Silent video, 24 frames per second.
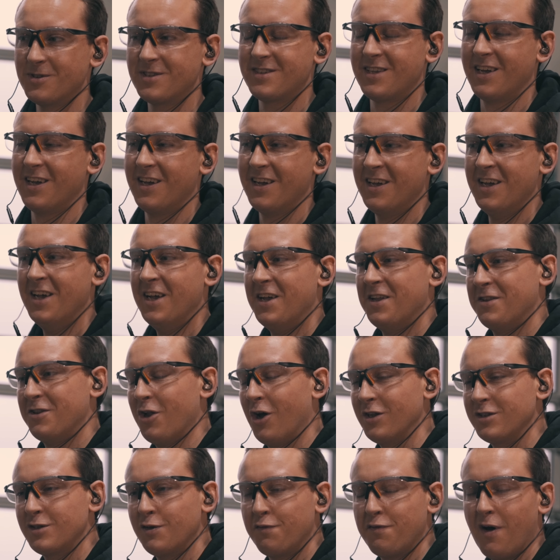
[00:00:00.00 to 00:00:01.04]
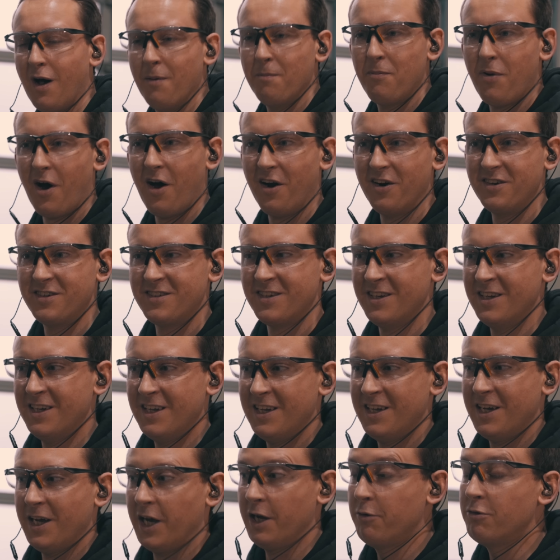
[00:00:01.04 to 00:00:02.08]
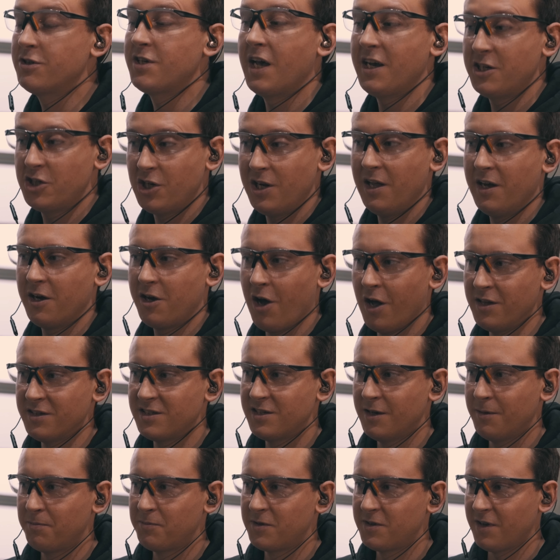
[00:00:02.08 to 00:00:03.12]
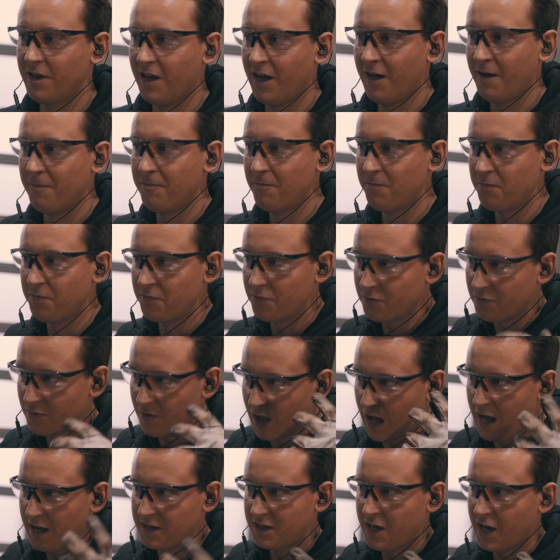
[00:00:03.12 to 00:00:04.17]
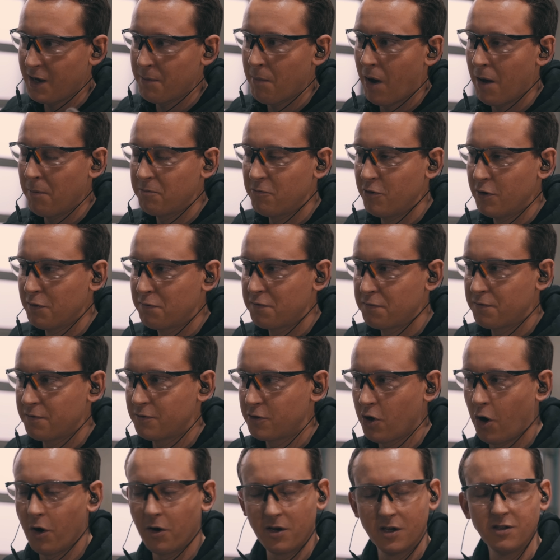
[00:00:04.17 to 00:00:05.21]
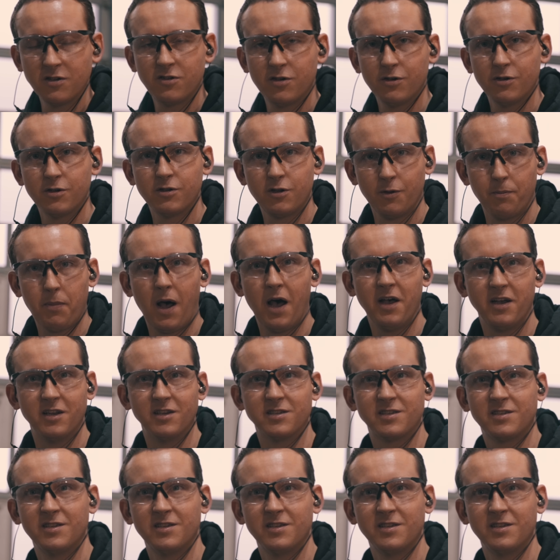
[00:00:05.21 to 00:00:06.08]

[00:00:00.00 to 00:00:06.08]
the not so fun part. It was actually a concept I came up with talking to the buyers